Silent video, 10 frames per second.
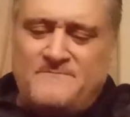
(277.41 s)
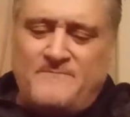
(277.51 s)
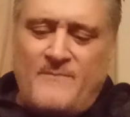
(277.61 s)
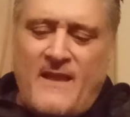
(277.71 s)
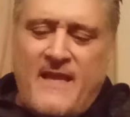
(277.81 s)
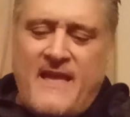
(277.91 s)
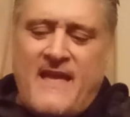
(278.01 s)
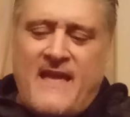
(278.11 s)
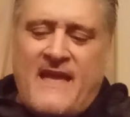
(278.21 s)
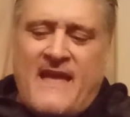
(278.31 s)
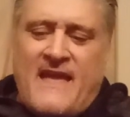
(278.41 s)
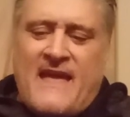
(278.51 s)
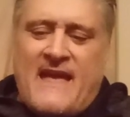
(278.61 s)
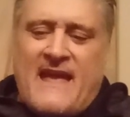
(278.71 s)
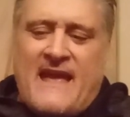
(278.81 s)

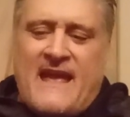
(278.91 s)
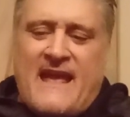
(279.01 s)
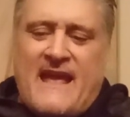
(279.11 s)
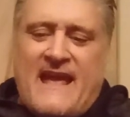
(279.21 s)
[no speech]